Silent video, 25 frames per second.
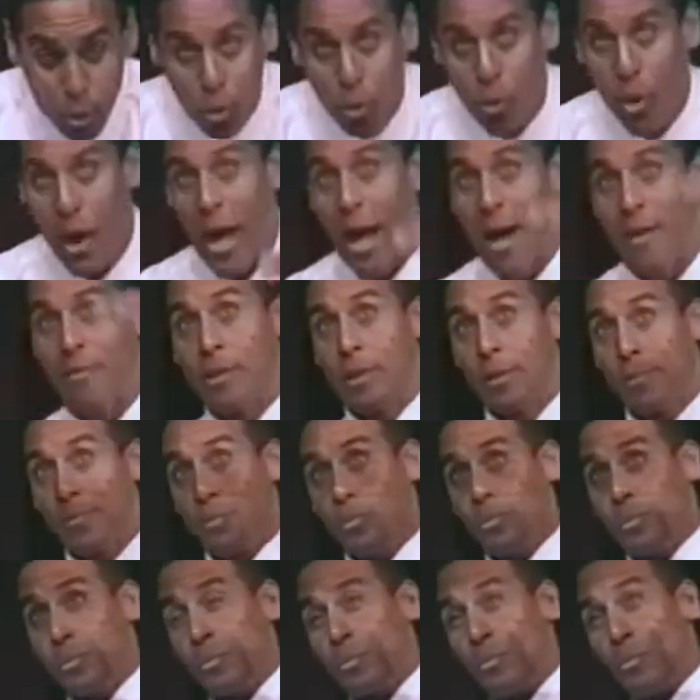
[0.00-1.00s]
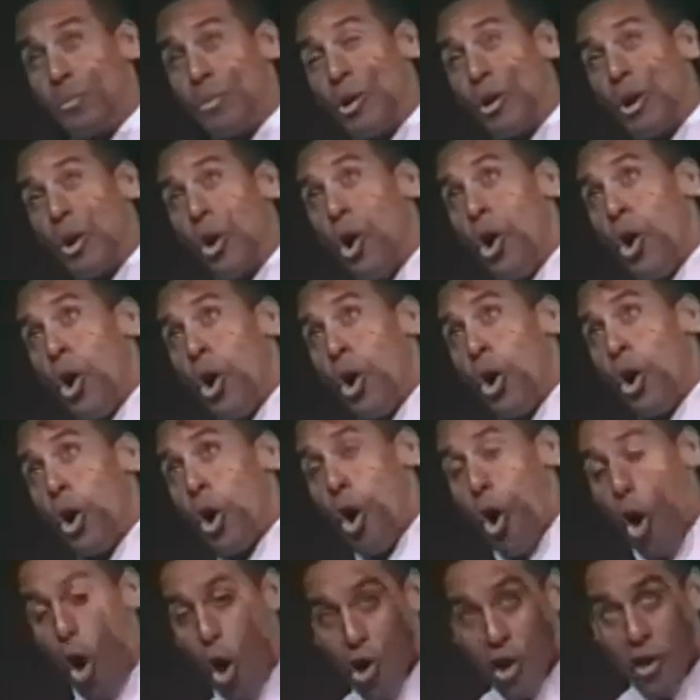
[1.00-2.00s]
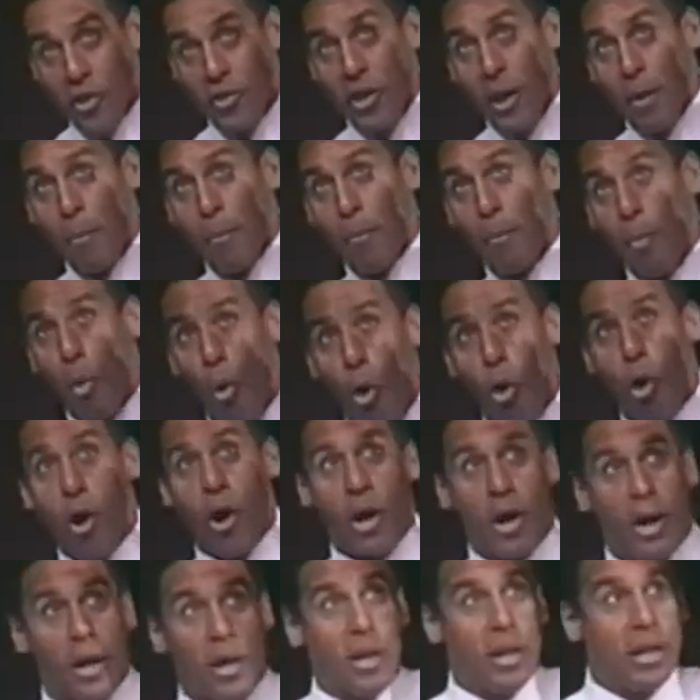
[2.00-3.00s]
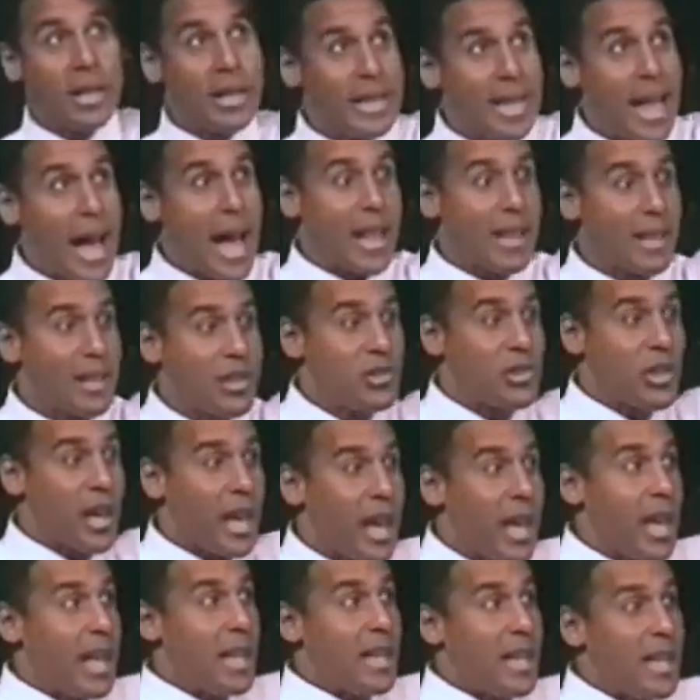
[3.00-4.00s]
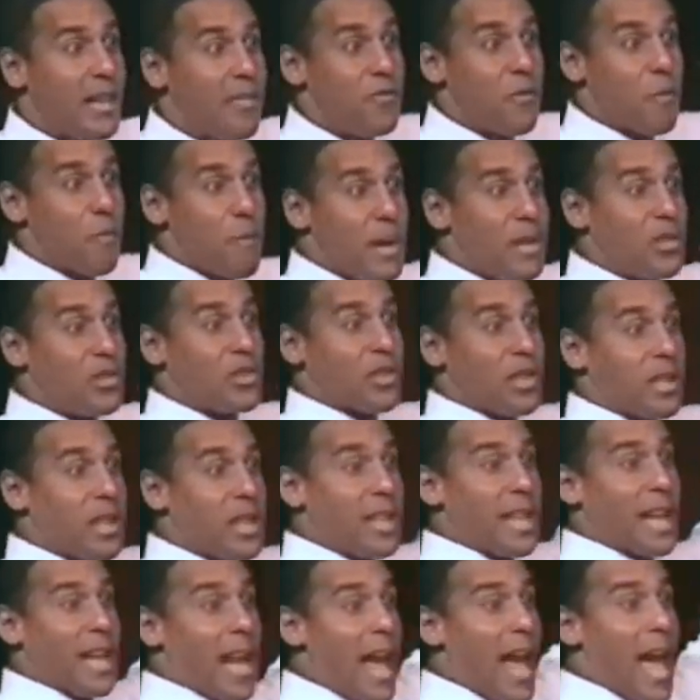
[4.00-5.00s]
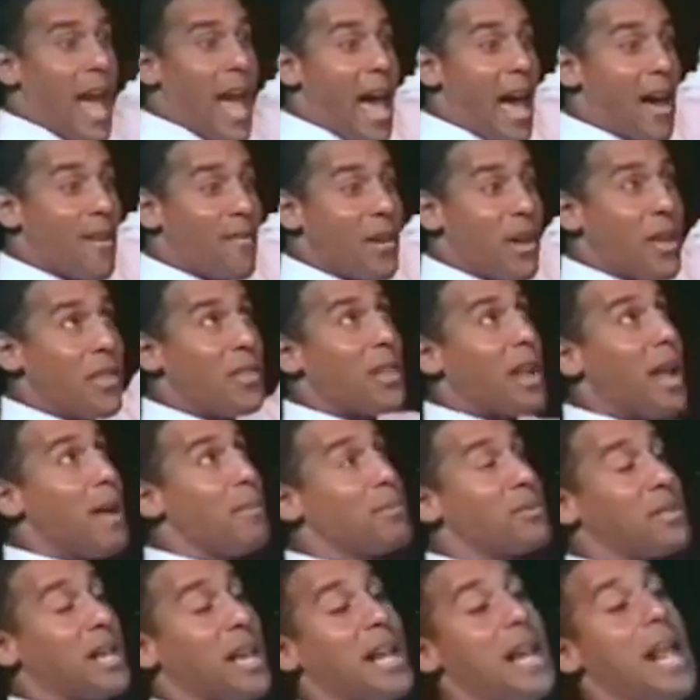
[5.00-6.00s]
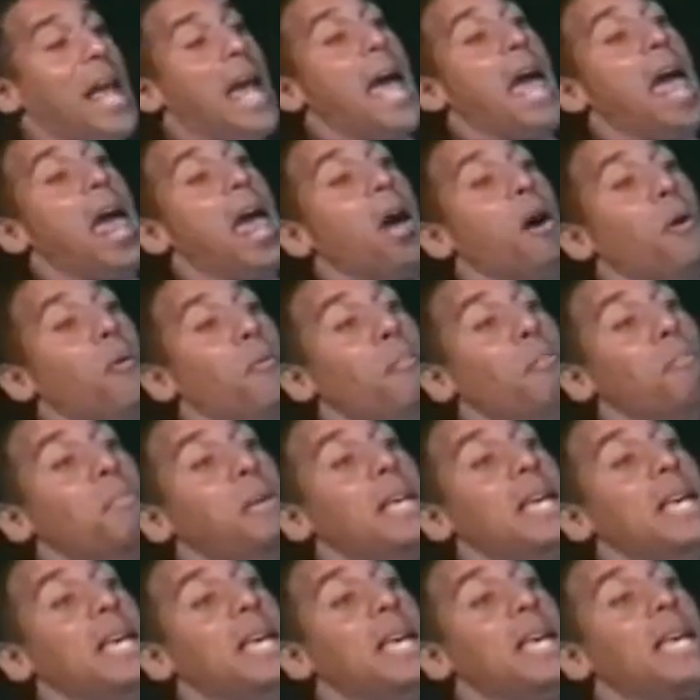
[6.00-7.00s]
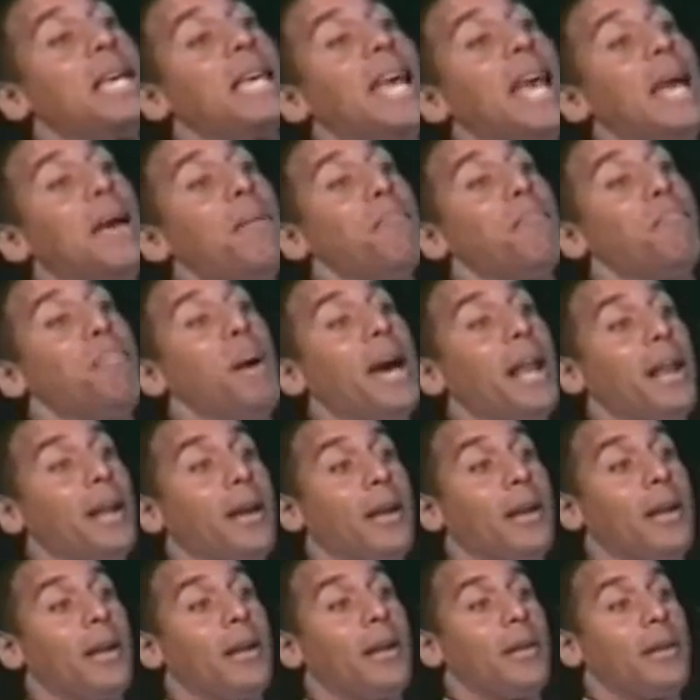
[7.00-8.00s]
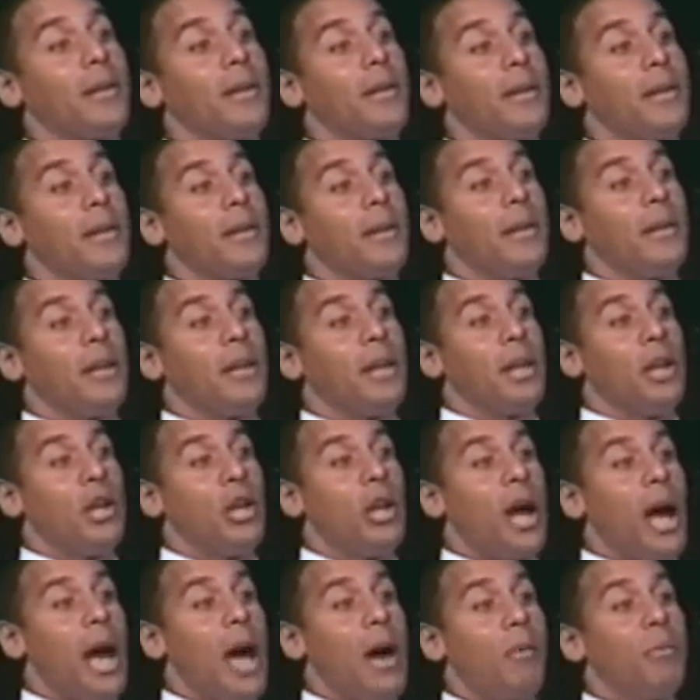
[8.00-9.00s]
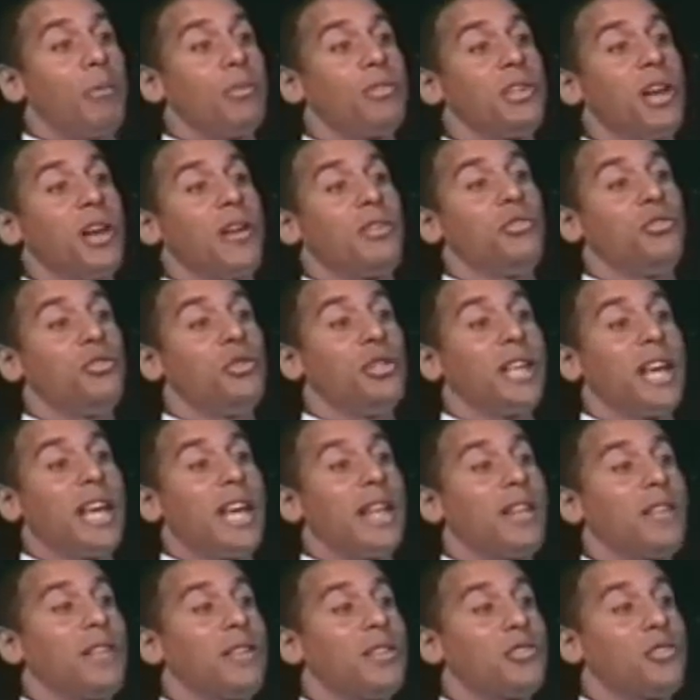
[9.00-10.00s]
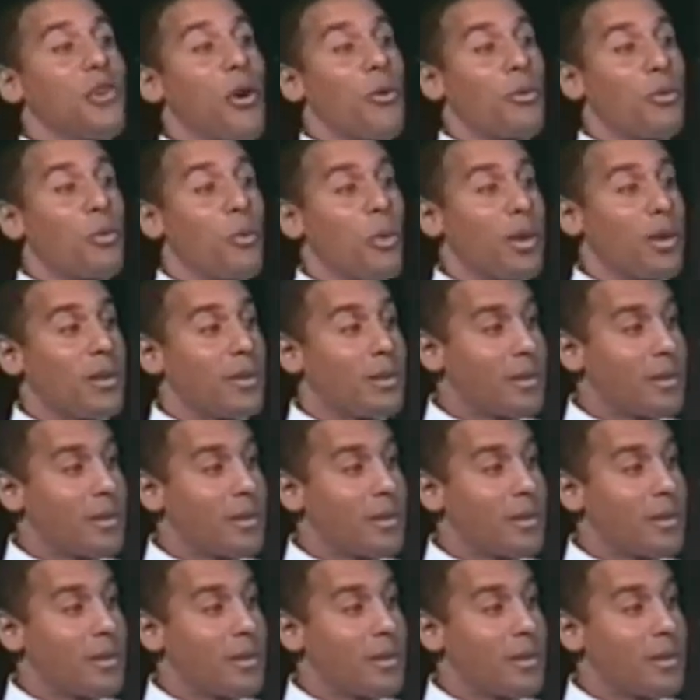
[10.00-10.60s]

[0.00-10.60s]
who have, all of them, more knowledge and information than I have, that I'm saying, help me get better. I would challenge you to start with one.